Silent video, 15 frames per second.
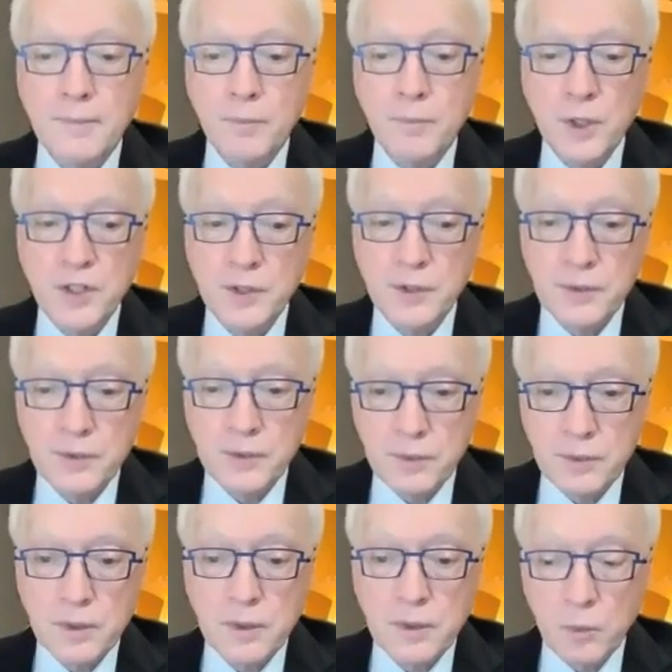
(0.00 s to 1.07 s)
Which is
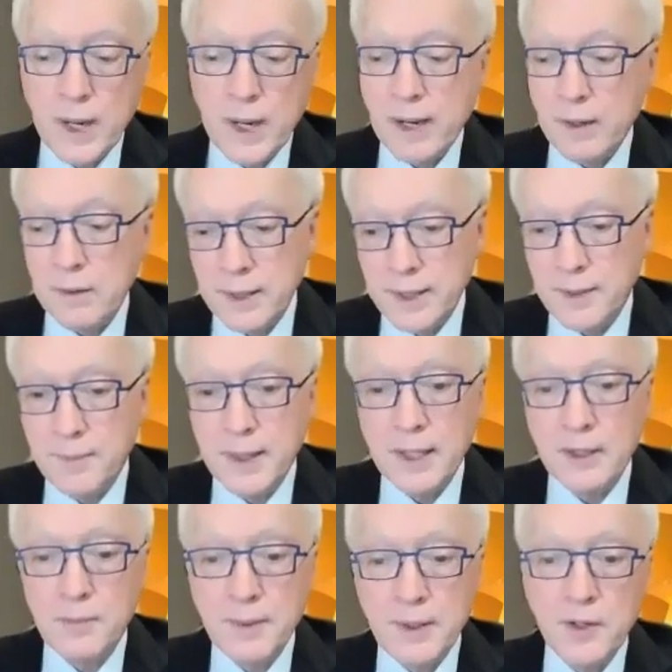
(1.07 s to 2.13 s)
rare in my
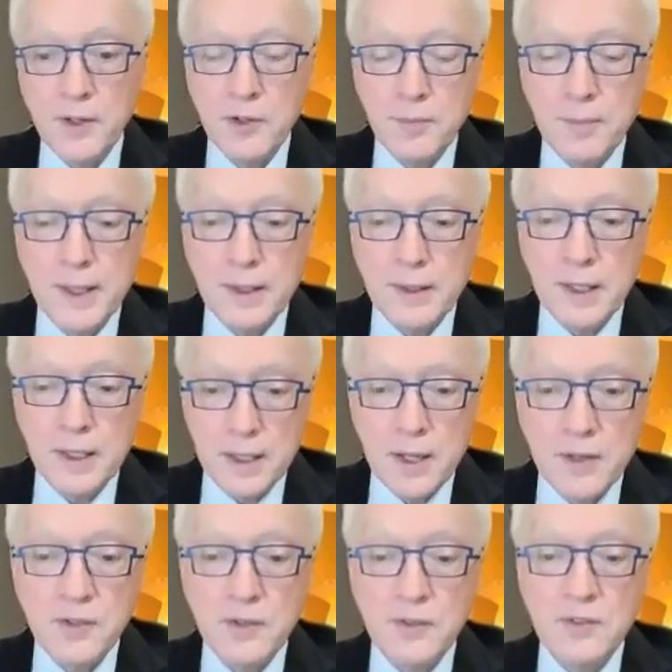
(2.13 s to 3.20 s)
experience, but it
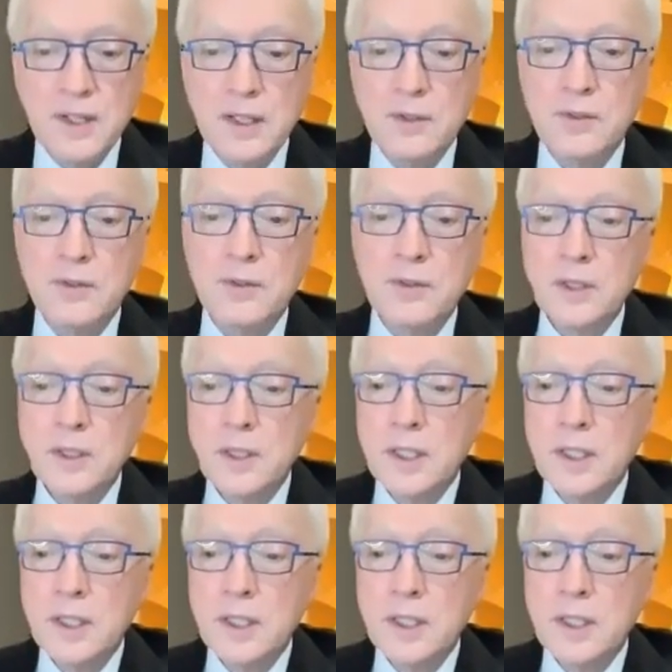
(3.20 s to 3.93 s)
does exist.